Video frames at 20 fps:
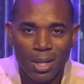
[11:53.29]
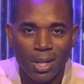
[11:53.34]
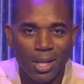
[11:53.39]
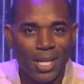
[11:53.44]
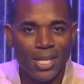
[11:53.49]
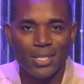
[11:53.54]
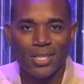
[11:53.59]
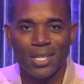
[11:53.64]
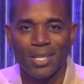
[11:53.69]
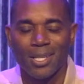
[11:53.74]

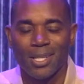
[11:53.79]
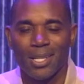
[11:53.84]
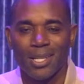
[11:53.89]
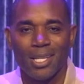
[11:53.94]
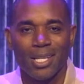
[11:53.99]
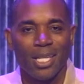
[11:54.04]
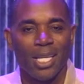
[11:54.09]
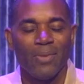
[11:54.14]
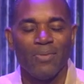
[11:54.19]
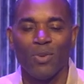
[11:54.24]
Listen,
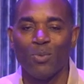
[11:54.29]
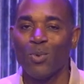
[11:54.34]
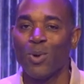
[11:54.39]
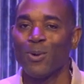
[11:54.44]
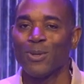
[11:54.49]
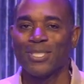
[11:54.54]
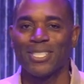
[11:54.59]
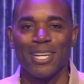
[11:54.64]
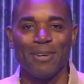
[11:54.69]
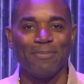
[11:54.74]
if you
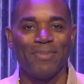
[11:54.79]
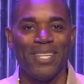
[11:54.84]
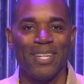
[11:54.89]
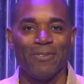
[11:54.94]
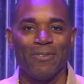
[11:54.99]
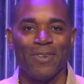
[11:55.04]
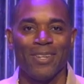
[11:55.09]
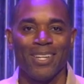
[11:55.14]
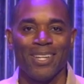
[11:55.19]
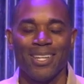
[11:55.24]
want something
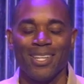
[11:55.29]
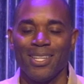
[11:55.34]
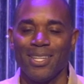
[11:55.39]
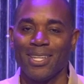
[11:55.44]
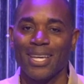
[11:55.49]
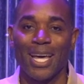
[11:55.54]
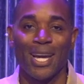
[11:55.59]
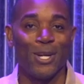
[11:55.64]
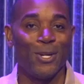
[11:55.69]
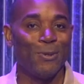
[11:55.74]
different, you
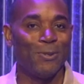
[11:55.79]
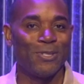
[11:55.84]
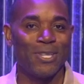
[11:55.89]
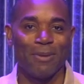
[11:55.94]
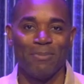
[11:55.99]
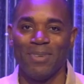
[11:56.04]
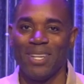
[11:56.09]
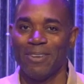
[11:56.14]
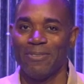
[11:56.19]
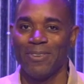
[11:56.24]
got to do
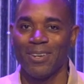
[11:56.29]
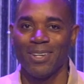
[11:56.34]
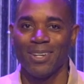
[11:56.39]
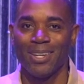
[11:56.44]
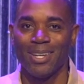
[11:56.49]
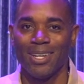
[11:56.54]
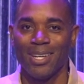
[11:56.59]
something different.